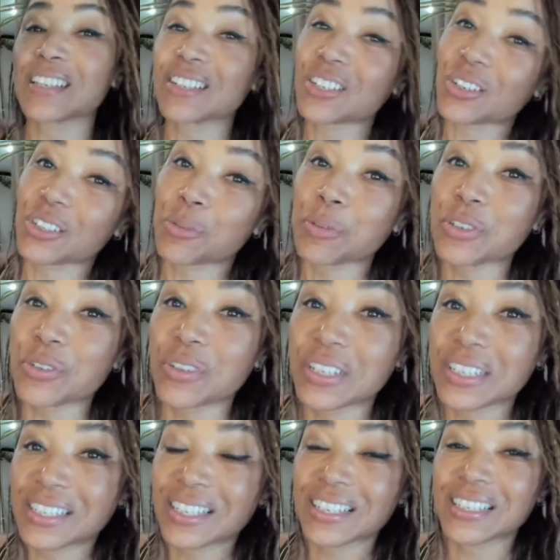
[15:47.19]
This girl's been doing
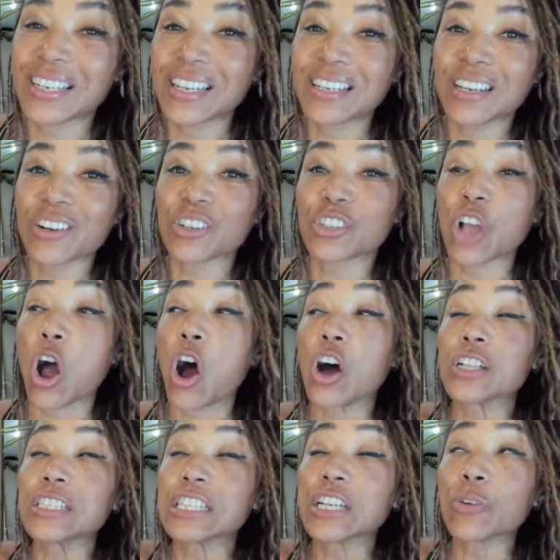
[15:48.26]
this 16 years
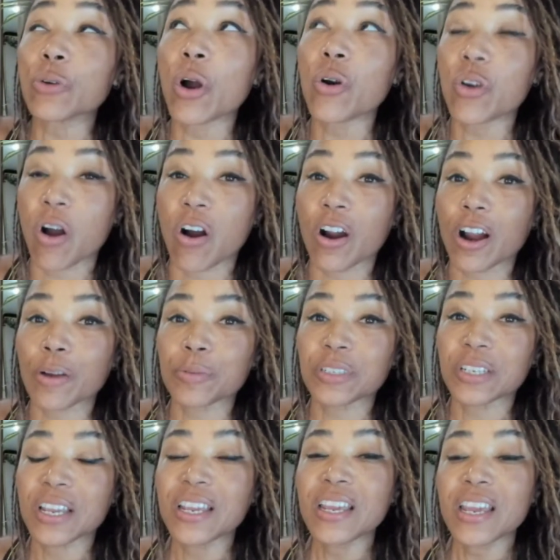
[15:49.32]
on zero carbs,